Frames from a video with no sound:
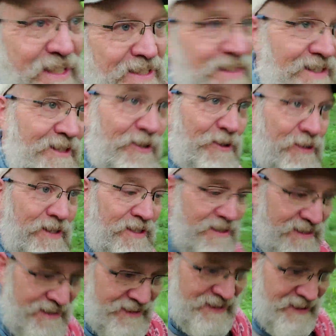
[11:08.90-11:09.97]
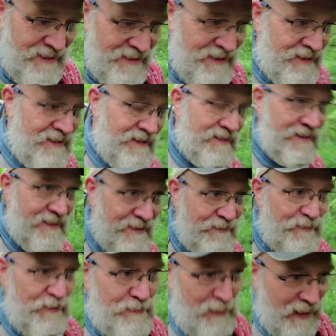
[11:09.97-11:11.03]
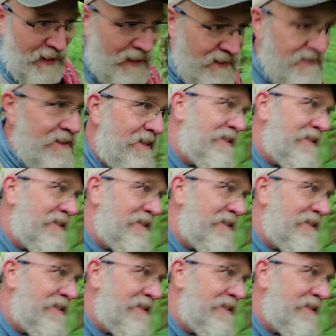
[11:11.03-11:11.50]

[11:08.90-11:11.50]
So, still in Vermont.